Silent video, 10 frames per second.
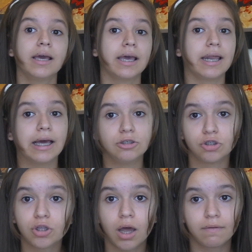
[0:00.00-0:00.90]
and I
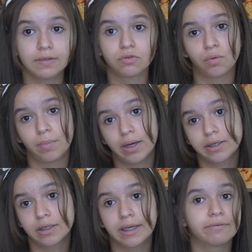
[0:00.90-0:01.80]
just thought of it, so I'm not
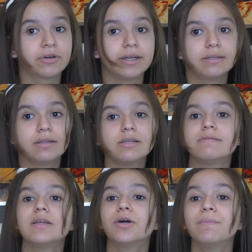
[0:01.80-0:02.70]
gonna give credits in this
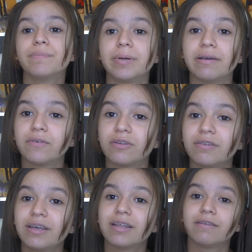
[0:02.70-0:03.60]
video. But if you
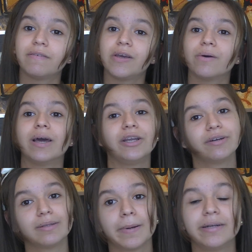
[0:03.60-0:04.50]
see this video and you're
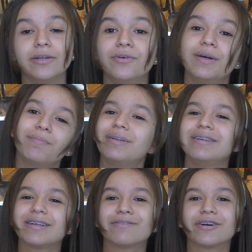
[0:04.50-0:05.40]
inspired to do it,
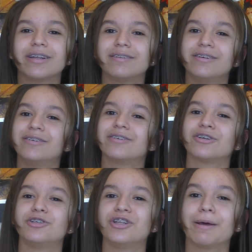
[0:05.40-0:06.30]
please give credits in your
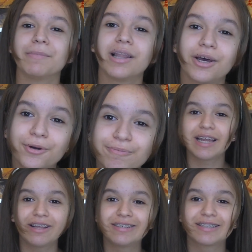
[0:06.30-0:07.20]
description down below.
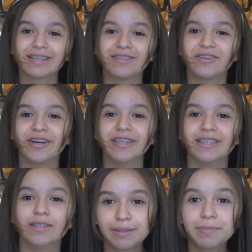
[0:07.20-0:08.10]
Now let's get started.
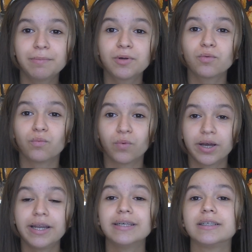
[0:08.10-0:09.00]
Tip number
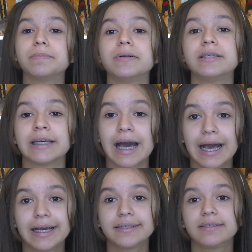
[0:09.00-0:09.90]
one is to put
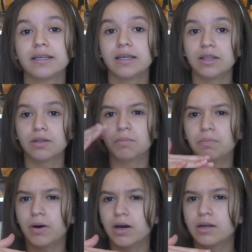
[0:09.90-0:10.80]
tags in the
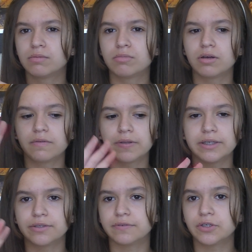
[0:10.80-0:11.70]
bottom of
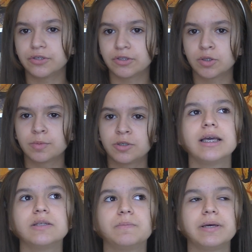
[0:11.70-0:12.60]
like your video description.
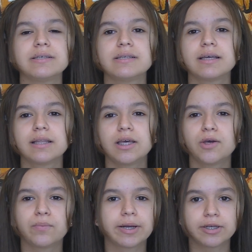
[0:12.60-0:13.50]
It's
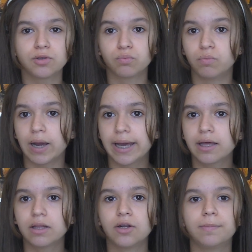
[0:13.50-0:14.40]
basically where you write
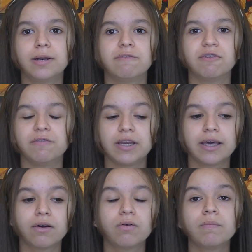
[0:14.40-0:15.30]
a little bit of the
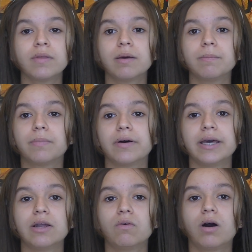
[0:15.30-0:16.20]
video,
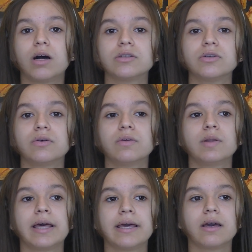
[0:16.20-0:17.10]
but it'll also
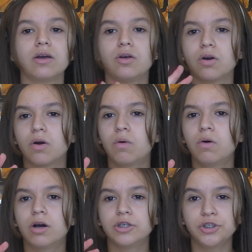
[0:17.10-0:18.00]
like go
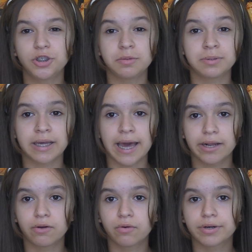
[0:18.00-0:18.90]
on YouTube's
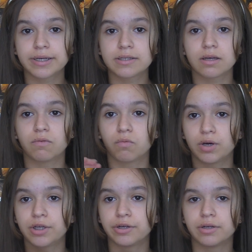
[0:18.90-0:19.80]
categories of
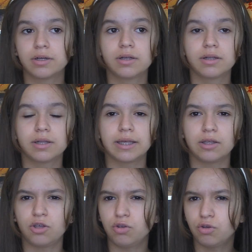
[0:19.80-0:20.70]
what you're like
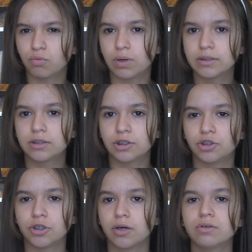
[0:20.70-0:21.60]
you, you want to
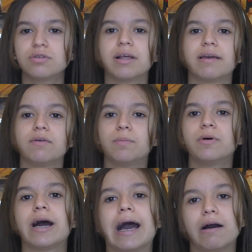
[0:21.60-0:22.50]
show. So like if you
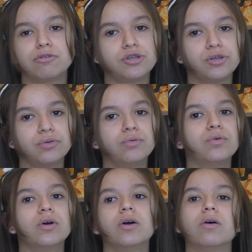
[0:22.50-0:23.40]
put how to
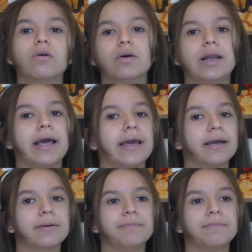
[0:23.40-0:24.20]
or like